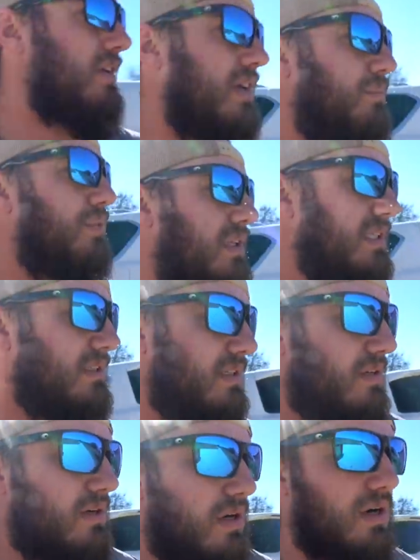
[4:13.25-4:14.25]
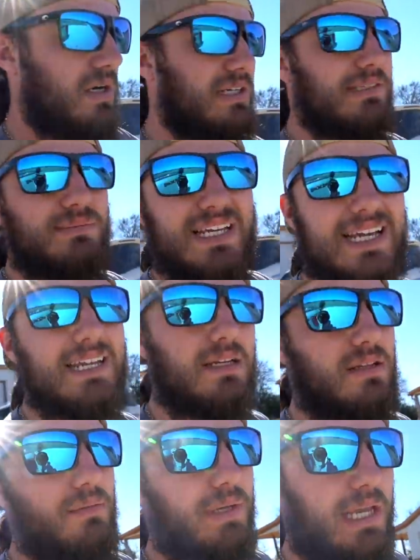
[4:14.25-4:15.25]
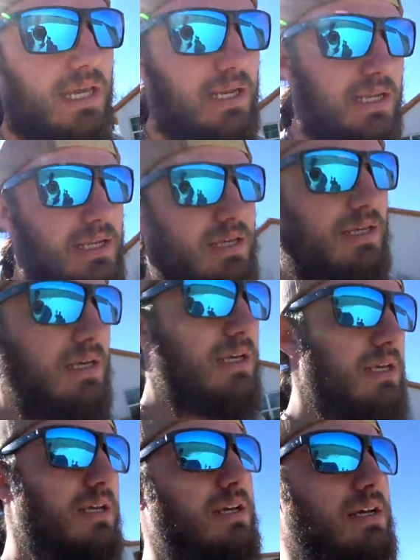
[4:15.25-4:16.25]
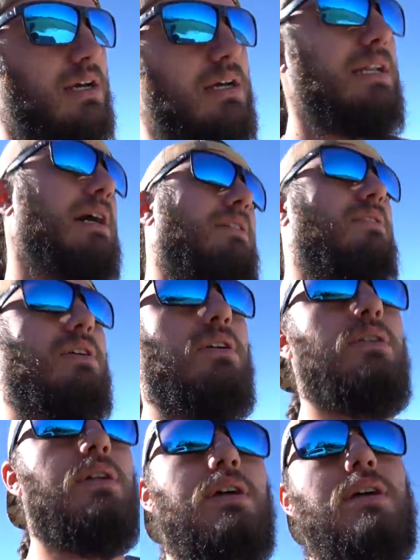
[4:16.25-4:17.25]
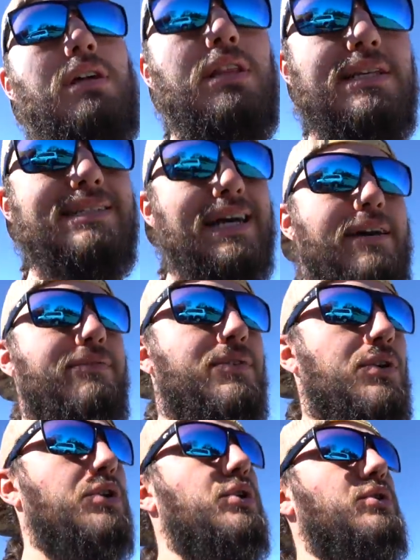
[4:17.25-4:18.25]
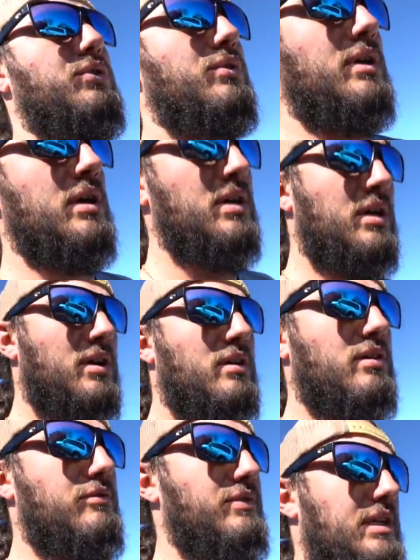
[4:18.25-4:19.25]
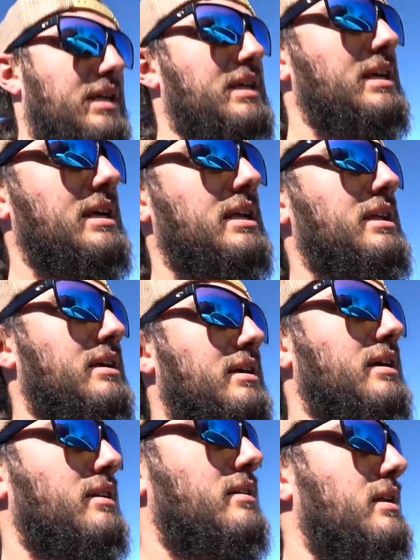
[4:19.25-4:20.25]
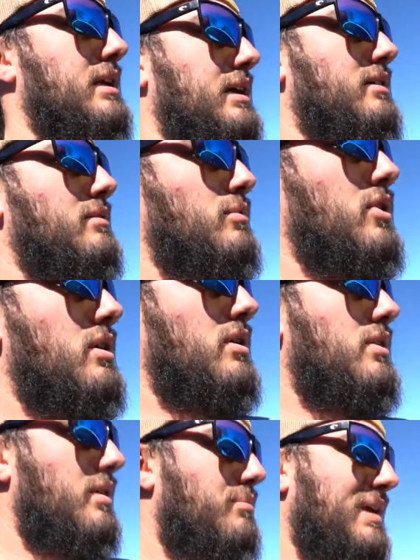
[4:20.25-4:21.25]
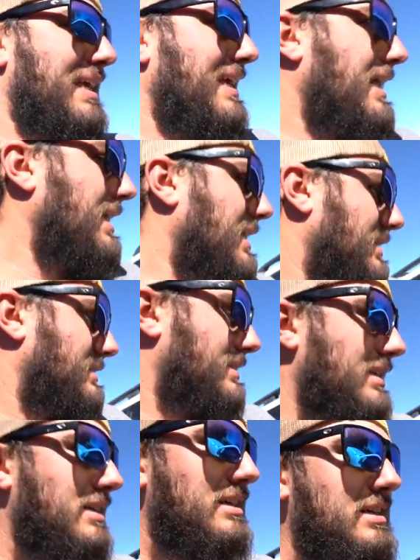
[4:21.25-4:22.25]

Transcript: go ahead and put these in the car because I'm taking it to the mechanic uh, down the road this afternoon. Hopefully he can get it done today or tomorrow, because,